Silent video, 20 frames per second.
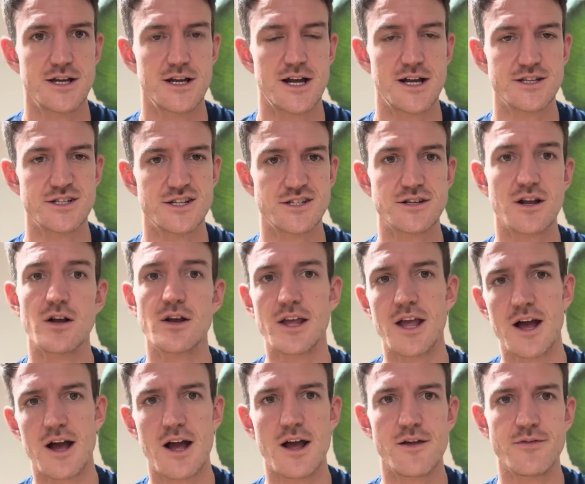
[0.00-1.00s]
And just, oh
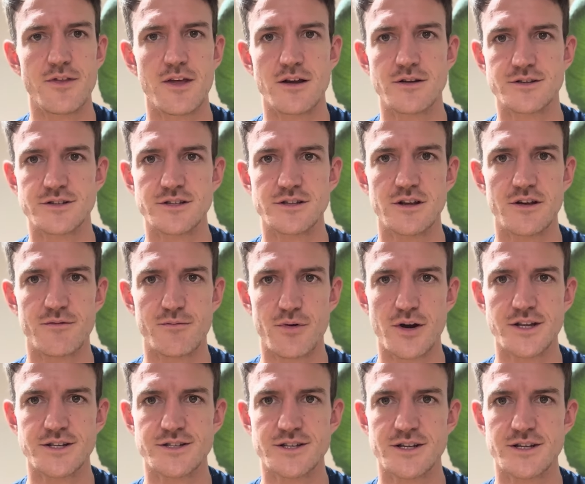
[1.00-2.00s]
yeah, I had those. Did you have
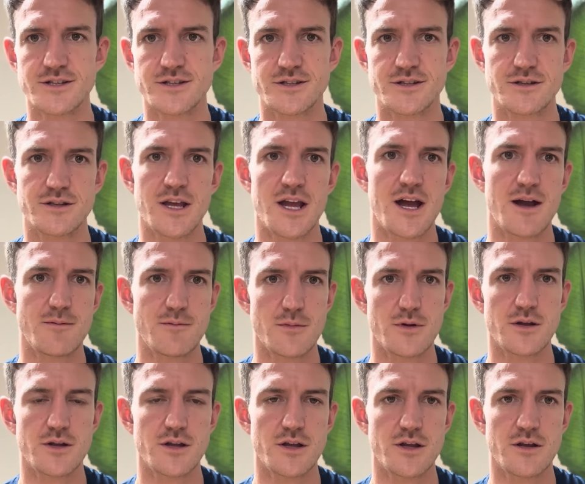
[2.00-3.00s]
braces? Yeah.
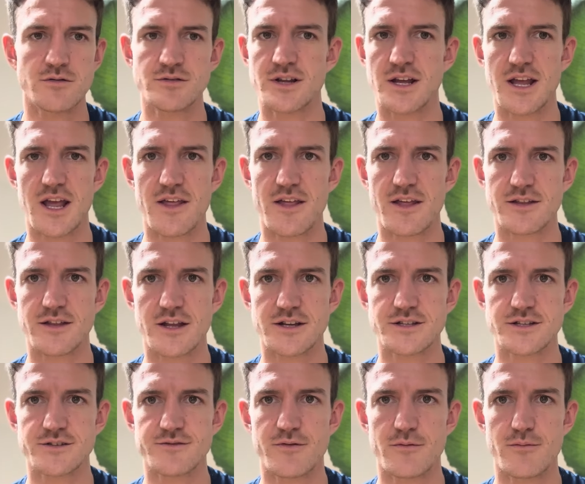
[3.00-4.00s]
He was like, yeah, that's
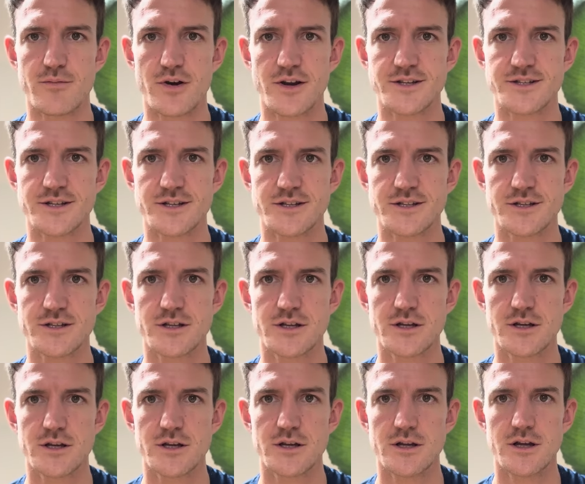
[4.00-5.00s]
just from braces.
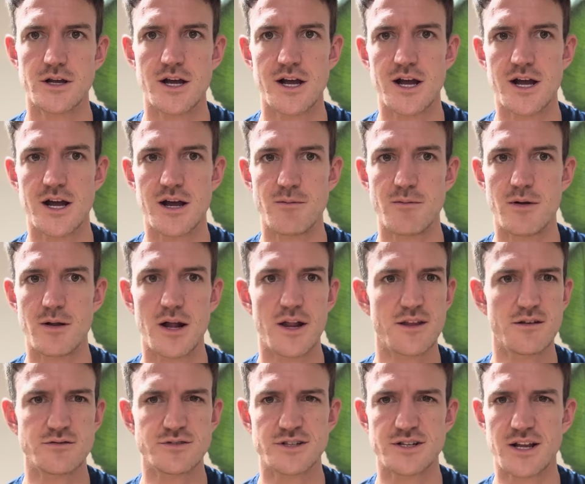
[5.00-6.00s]
I think
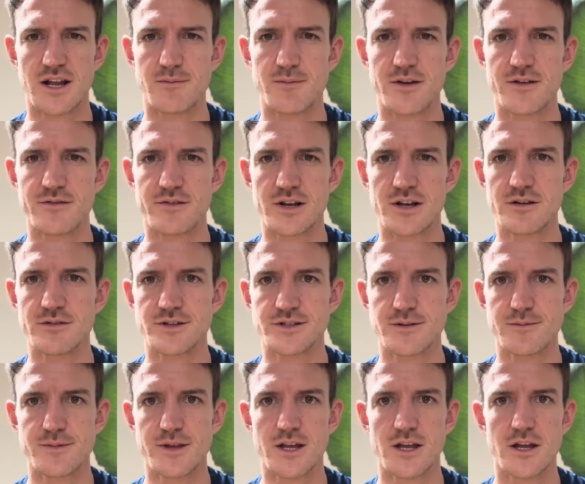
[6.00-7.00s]
it was just like a bit of glue or
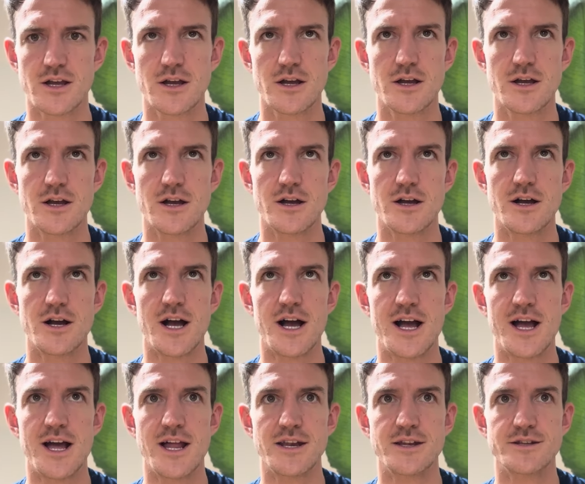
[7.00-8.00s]
something.
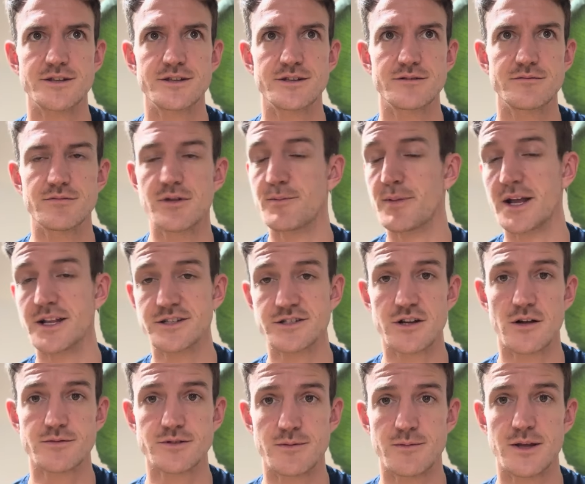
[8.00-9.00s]
And the pain
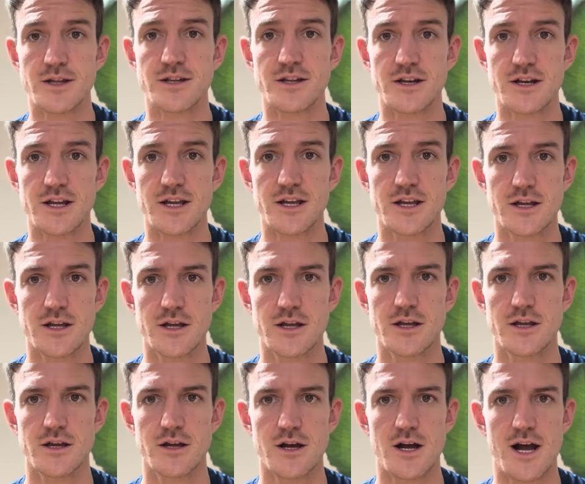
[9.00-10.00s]
stopped immediately.
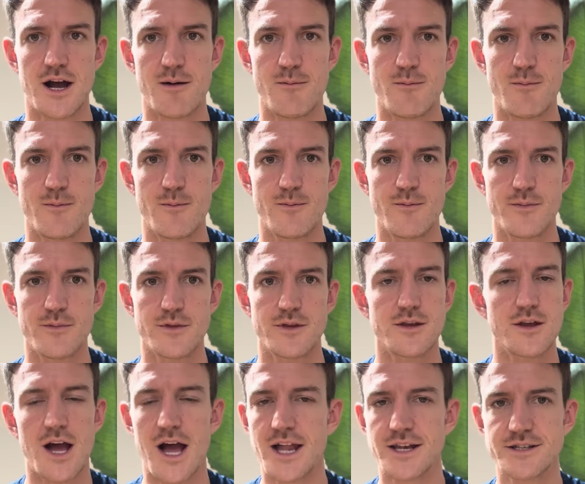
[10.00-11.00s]
Um,
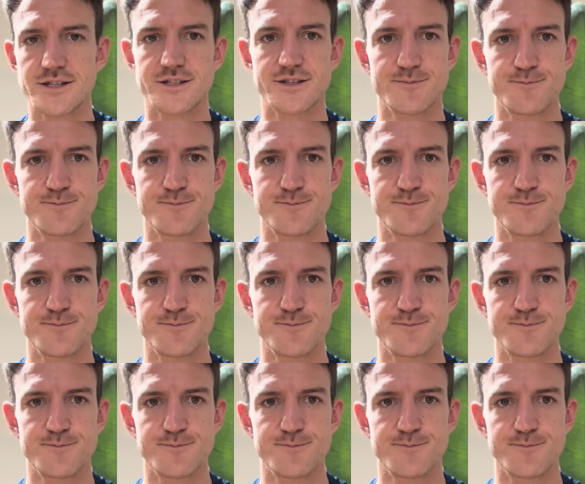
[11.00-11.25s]
and